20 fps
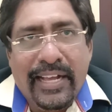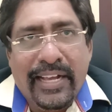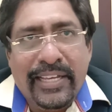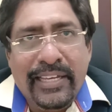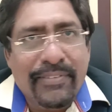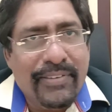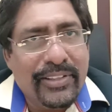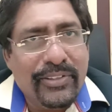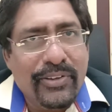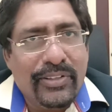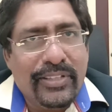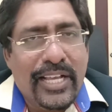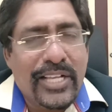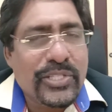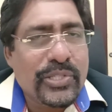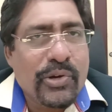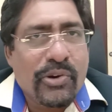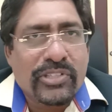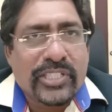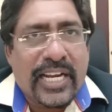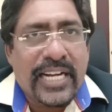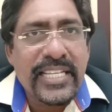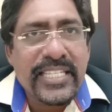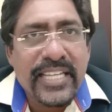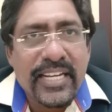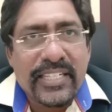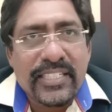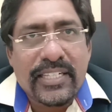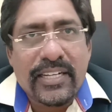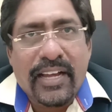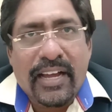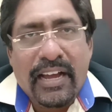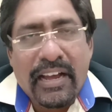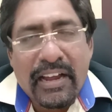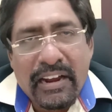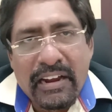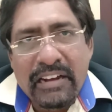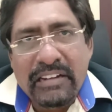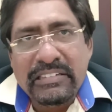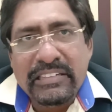Even though they score tons and
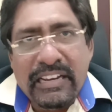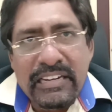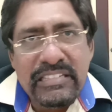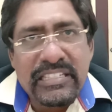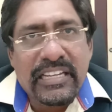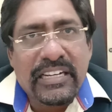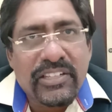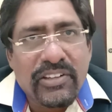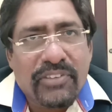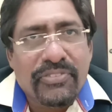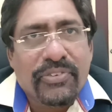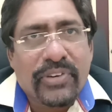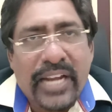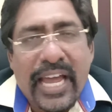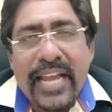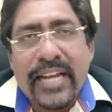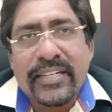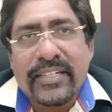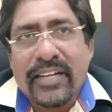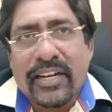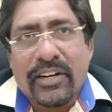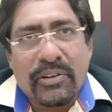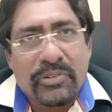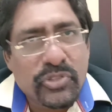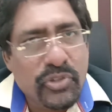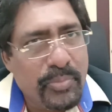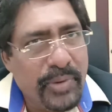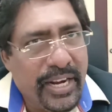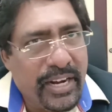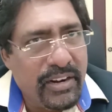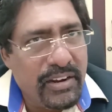of so many